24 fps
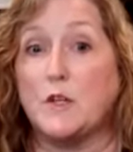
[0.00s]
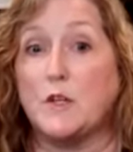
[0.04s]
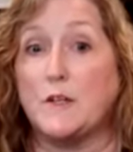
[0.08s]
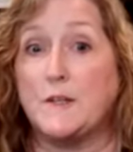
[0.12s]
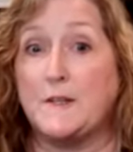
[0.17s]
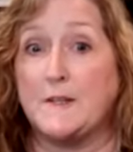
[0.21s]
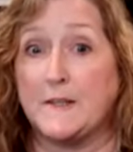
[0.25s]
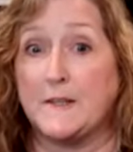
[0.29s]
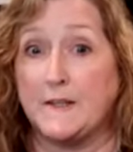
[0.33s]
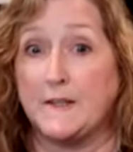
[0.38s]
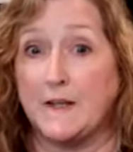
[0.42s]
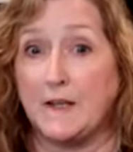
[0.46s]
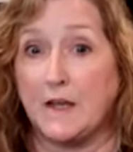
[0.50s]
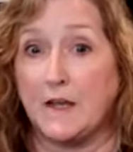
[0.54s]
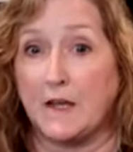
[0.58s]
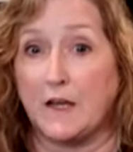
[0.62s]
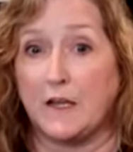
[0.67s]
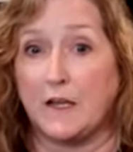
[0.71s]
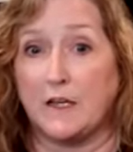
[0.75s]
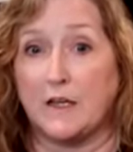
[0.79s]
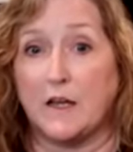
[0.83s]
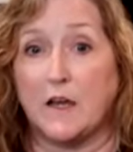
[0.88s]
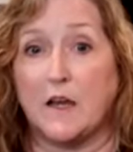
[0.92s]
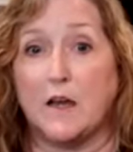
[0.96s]

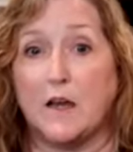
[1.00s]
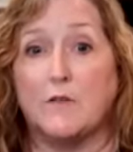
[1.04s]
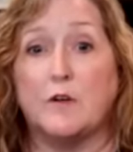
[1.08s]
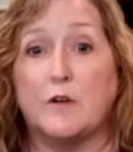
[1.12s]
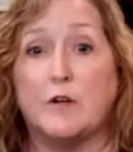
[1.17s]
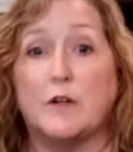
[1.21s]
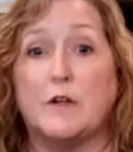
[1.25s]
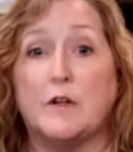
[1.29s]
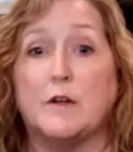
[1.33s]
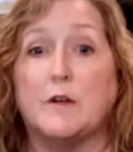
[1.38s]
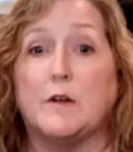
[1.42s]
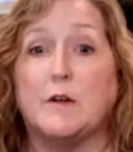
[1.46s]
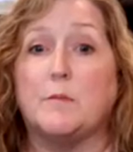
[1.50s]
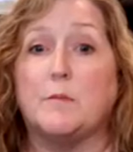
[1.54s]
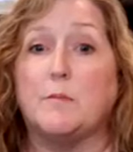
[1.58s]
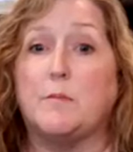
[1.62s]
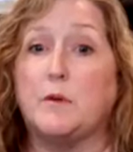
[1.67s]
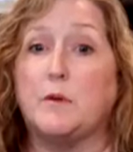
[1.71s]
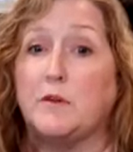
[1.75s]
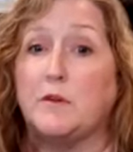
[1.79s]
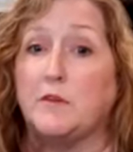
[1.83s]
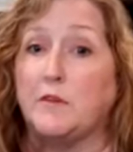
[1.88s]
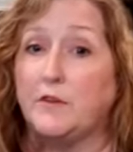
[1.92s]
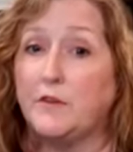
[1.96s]
Tonight, I'm going to
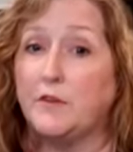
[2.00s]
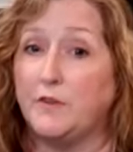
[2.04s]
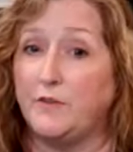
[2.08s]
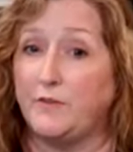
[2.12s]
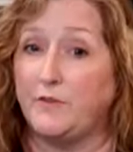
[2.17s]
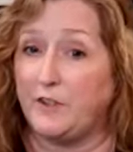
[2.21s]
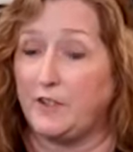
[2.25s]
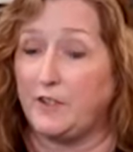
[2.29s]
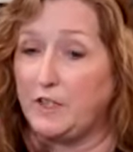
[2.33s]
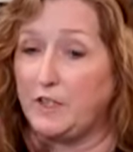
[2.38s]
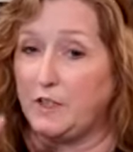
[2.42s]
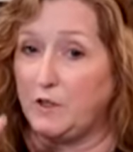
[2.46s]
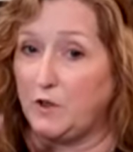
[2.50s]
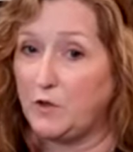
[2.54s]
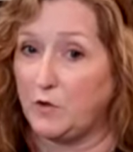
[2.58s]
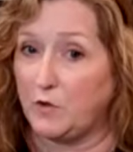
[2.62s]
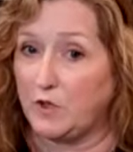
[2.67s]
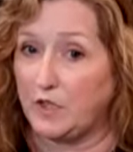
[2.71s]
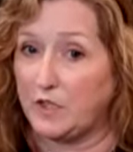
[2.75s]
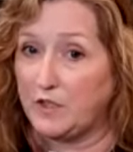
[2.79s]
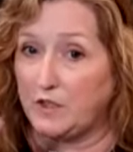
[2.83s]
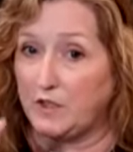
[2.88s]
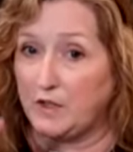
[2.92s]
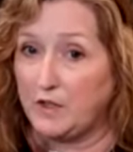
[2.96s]
put a little video
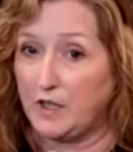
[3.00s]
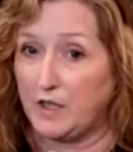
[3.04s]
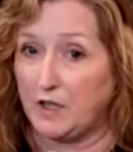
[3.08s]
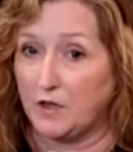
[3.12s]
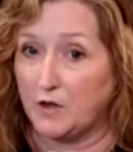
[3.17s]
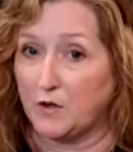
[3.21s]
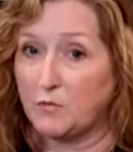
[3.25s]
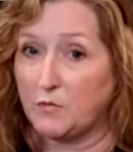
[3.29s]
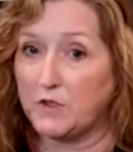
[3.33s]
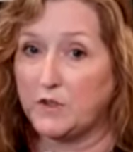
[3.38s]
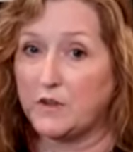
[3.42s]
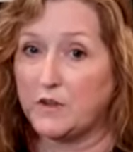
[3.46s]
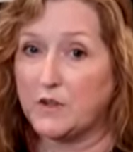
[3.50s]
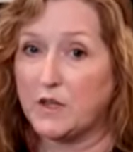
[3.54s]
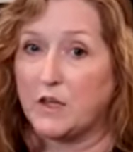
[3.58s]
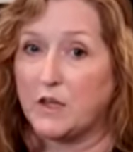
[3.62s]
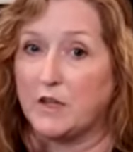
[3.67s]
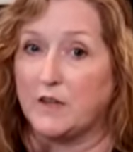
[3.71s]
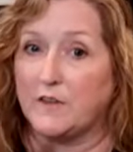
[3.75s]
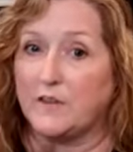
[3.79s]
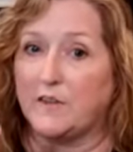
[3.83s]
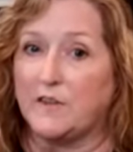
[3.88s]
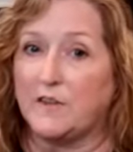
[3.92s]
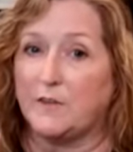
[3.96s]
in there with
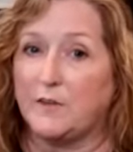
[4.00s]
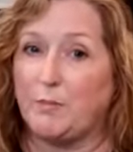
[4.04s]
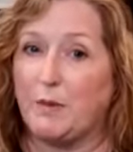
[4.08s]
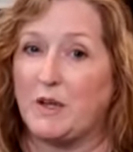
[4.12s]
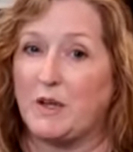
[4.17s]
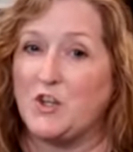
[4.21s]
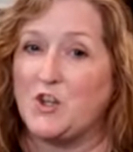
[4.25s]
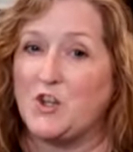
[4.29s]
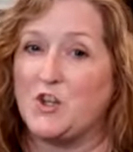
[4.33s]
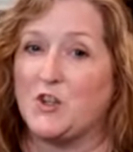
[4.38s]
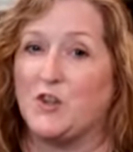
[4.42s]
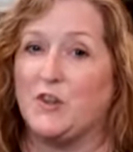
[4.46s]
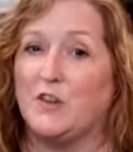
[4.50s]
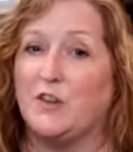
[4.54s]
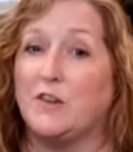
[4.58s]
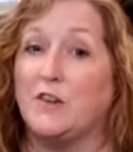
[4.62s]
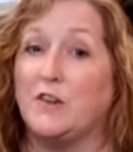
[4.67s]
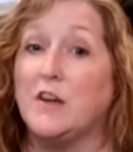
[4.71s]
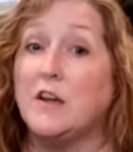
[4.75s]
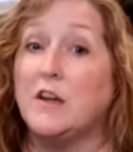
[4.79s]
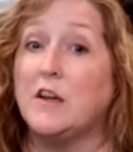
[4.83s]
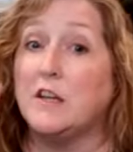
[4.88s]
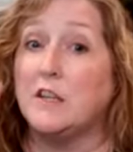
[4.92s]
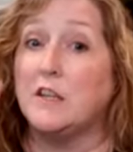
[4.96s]
a special
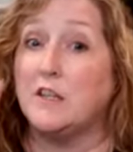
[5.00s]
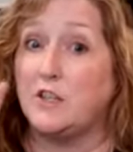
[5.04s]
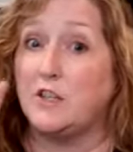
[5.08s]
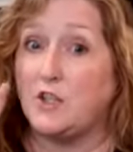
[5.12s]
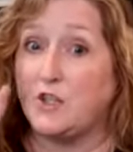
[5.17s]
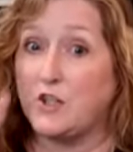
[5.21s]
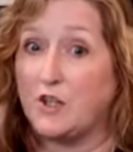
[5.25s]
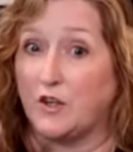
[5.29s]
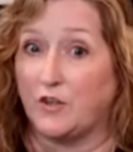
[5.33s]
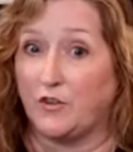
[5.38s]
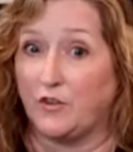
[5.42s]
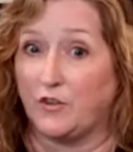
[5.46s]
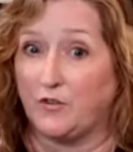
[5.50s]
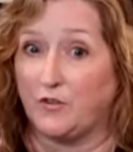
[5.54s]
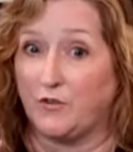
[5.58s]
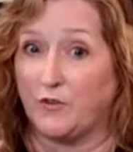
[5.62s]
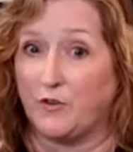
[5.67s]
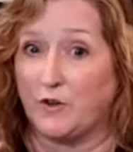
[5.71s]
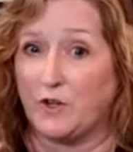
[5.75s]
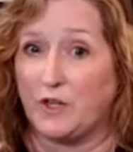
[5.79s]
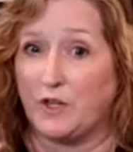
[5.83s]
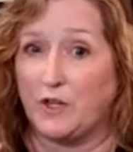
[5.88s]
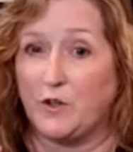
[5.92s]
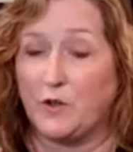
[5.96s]
just
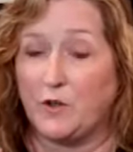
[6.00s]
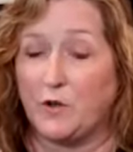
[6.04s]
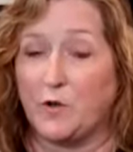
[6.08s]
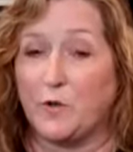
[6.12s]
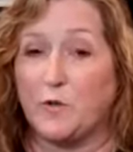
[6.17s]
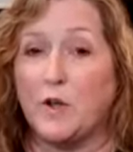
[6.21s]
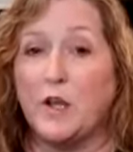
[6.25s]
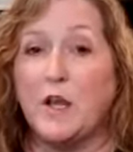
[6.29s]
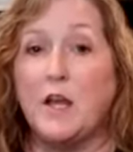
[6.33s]
for you.